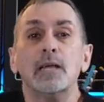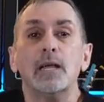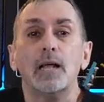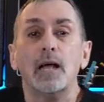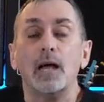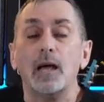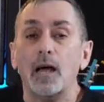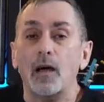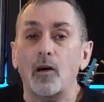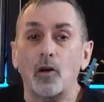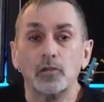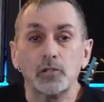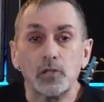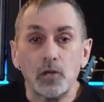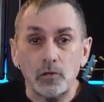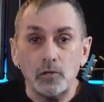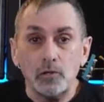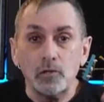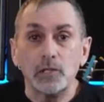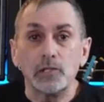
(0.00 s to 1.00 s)
Uh, also,
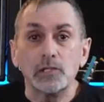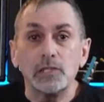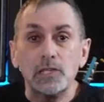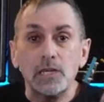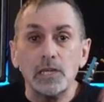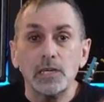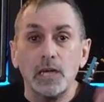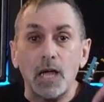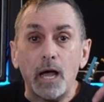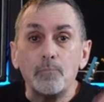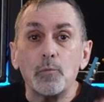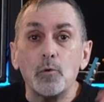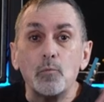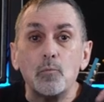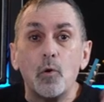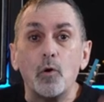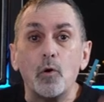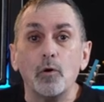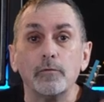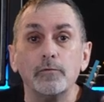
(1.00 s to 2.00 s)
you can see a couple
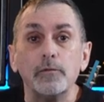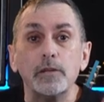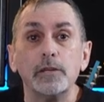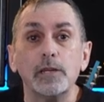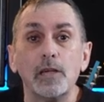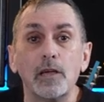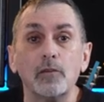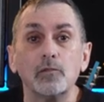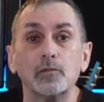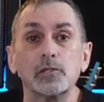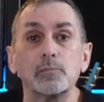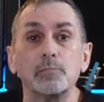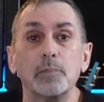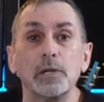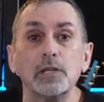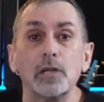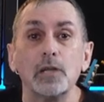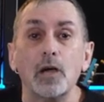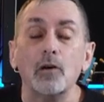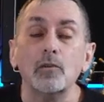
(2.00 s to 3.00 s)
more videos
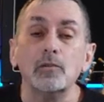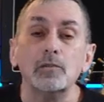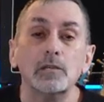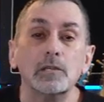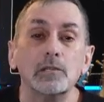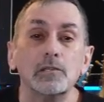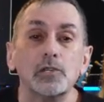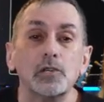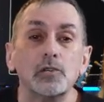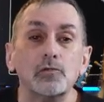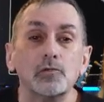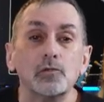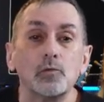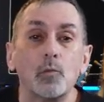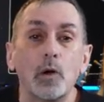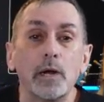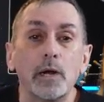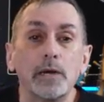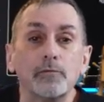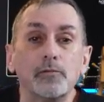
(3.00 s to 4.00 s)
below. You can choose
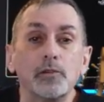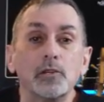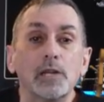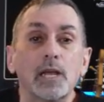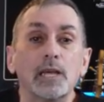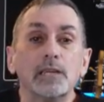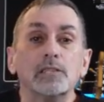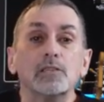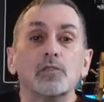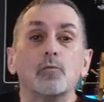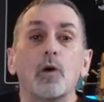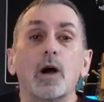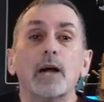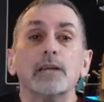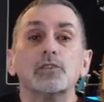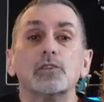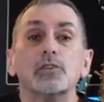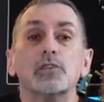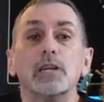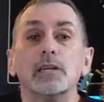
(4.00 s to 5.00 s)
one if you'd like to
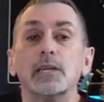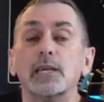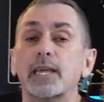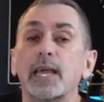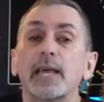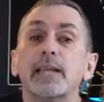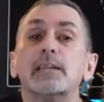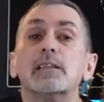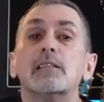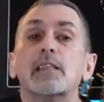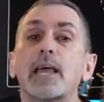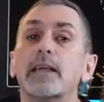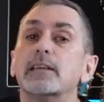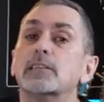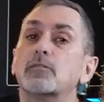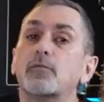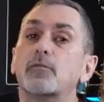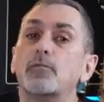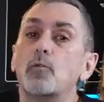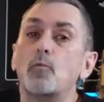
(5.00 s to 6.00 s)
watch. And again, thanks
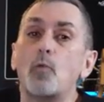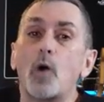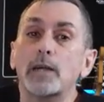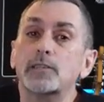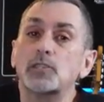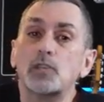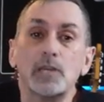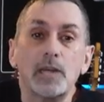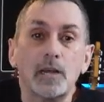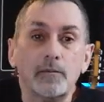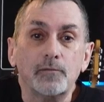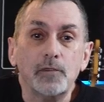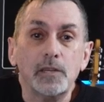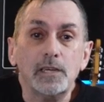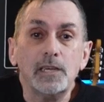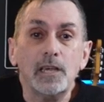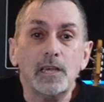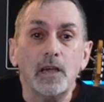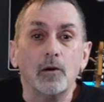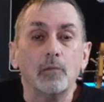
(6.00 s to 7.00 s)
for watching our
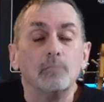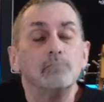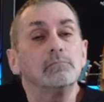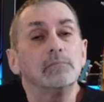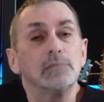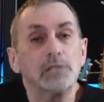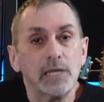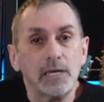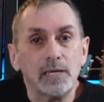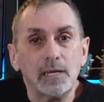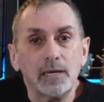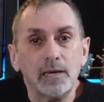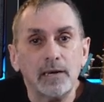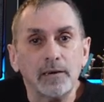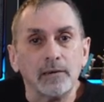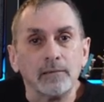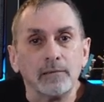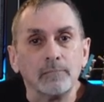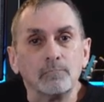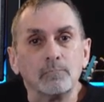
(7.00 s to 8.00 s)
video. Take care.